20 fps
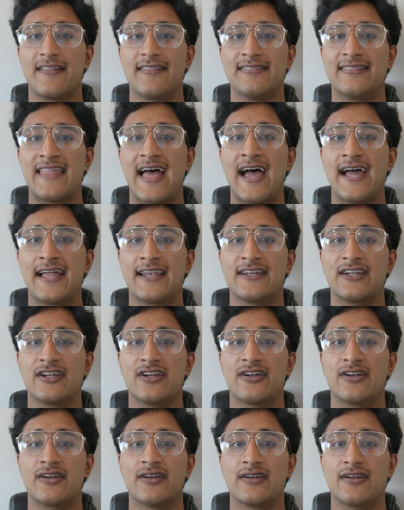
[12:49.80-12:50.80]
that
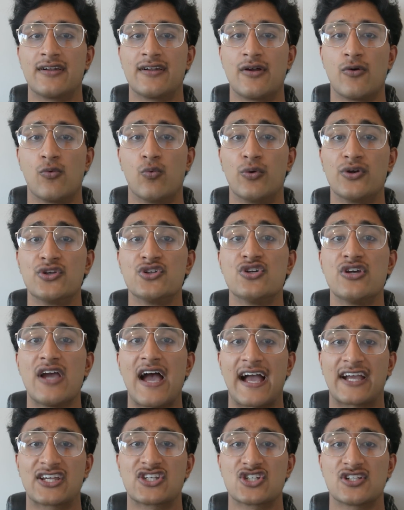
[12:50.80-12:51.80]
when you
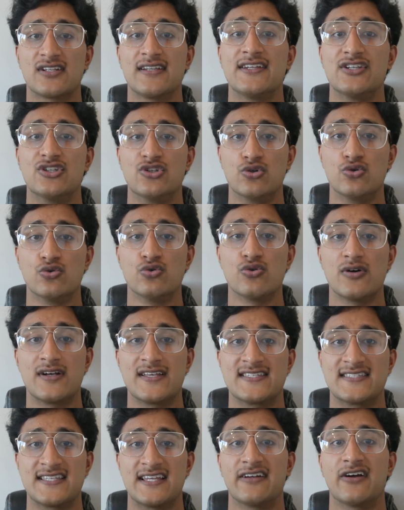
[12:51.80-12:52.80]
actually do a
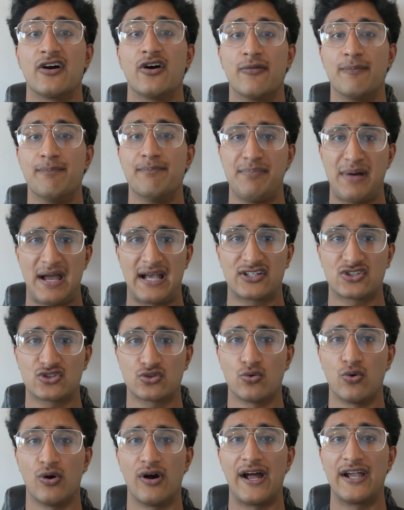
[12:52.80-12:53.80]
set of back
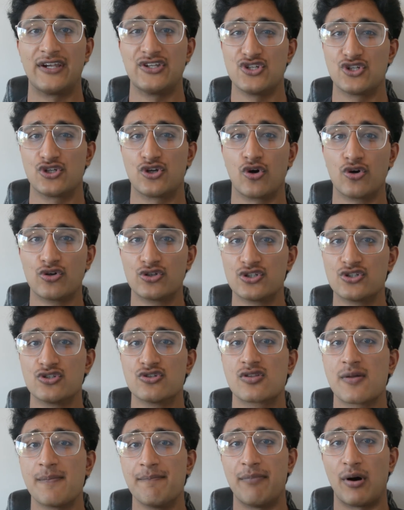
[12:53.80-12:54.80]
squat and you go to do
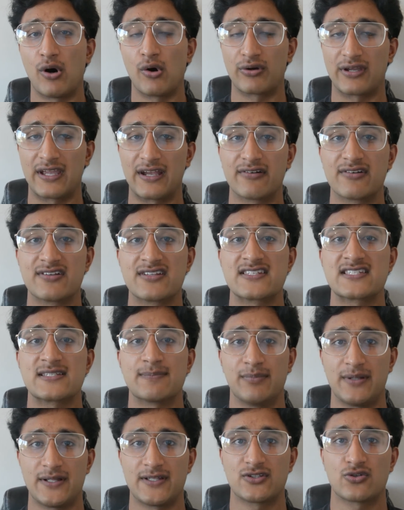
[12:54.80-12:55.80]
the Bulgarian
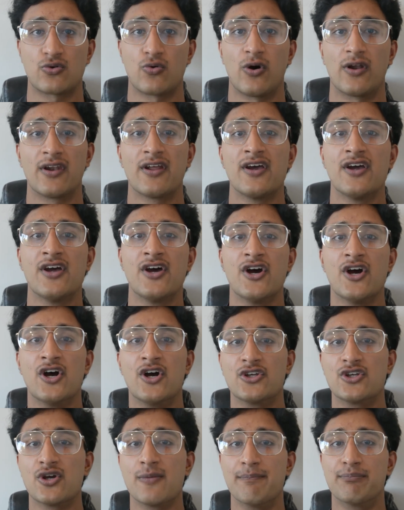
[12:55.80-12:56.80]
split squat,
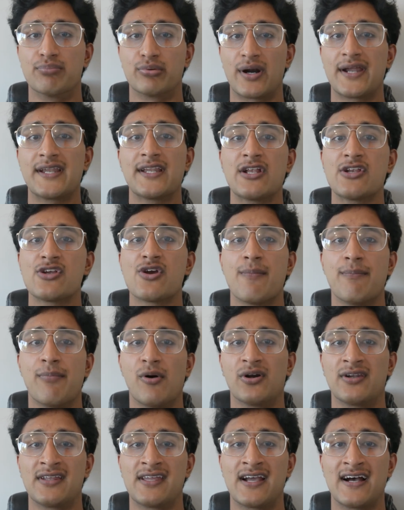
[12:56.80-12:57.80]
your brain and your
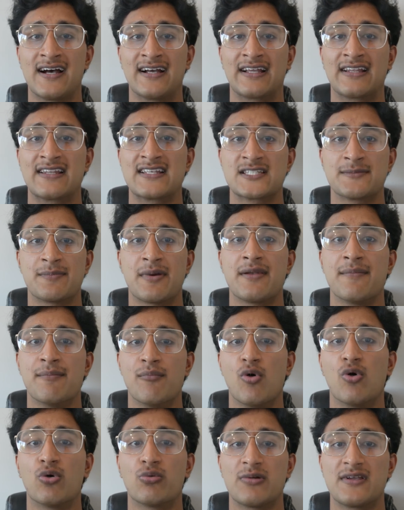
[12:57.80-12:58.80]
body are going to spend
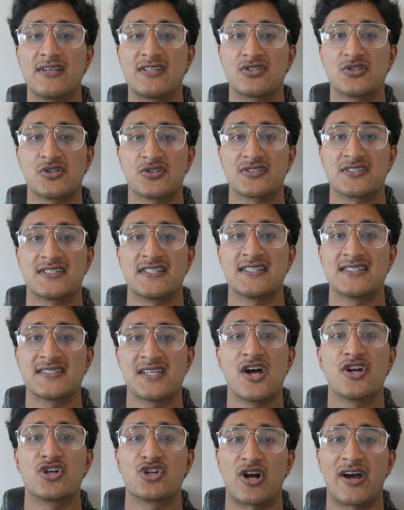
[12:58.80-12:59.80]
more resources
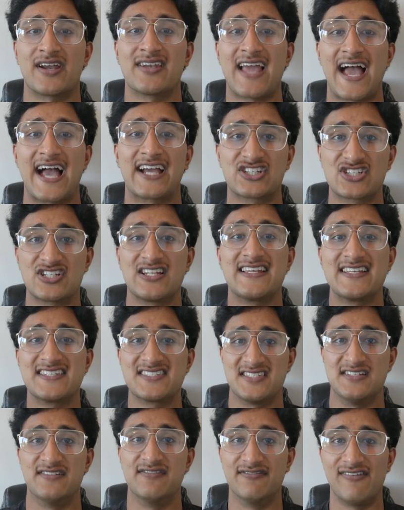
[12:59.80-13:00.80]
trying to actually
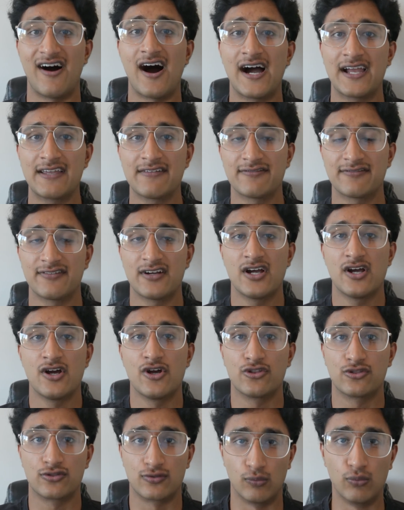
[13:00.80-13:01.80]
survive
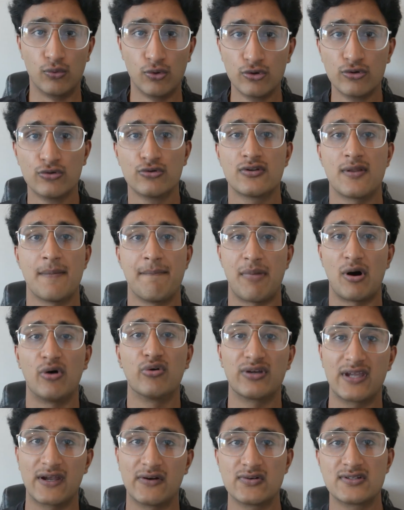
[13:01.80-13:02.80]
through the
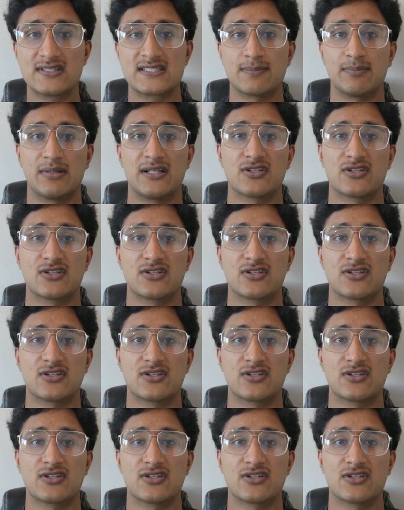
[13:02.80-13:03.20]
Bulgarian split